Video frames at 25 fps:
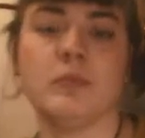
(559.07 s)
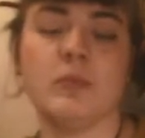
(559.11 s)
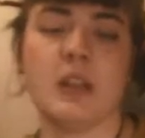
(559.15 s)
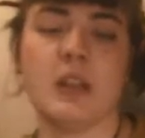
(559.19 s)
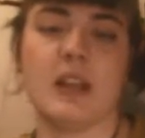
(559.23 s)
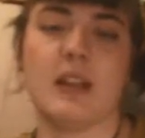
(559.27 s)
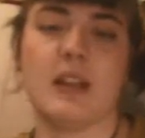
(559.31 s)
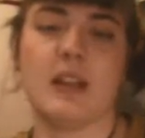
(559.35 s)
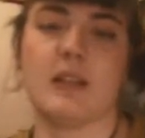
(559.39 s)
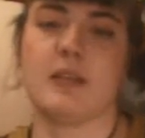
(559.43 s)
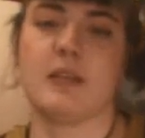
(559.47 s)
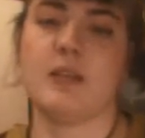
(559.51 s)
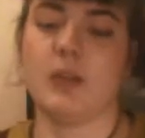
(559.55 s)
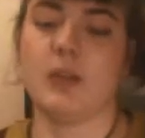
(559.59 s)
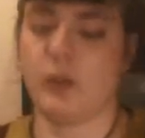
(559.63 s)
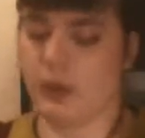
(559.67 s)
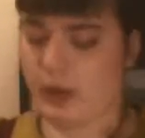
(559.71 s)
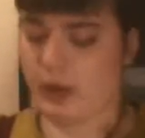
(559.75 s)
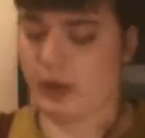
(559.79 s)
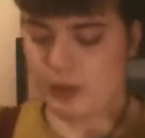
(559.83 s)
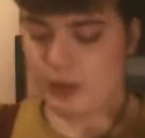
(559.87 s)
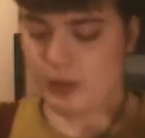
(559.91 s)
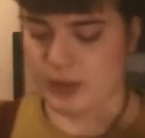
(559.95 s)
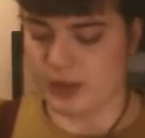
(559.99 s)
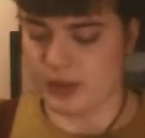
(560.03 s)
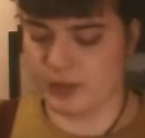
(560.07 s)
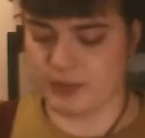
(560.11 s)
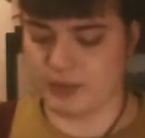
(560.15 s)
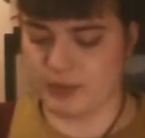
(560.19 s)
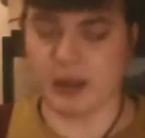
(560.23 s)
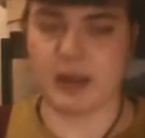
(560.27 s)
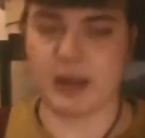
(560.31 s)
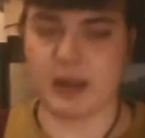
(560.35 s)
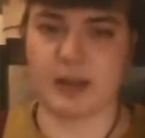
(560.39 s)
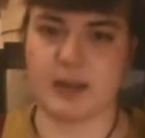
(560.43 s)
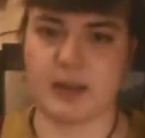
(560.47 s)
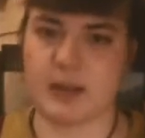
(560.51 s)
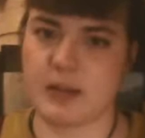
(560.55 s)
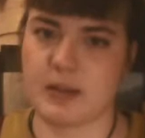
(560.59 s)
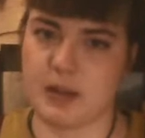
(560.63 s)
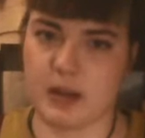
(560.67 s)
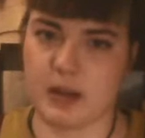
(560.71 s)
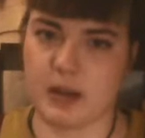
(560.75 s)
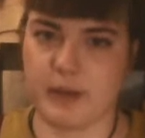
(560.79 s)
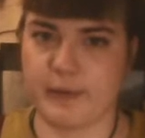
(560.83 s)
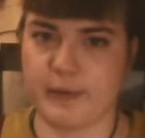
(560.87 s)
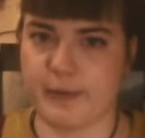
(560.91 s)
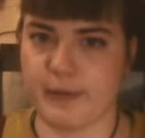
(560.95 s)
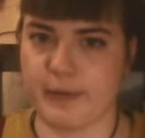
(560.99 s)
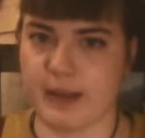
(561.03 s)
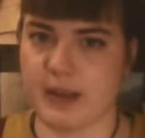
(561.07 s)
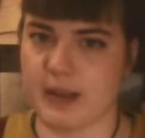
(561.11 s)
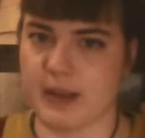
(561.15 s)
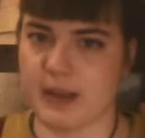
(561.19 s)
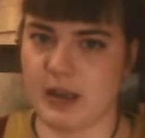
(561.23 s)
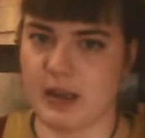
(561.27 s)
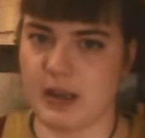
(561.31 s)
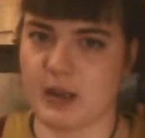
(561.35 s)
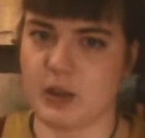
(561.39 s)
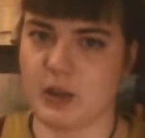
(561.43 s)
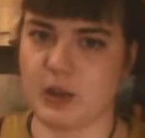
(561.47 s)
There's no use buying stuff and then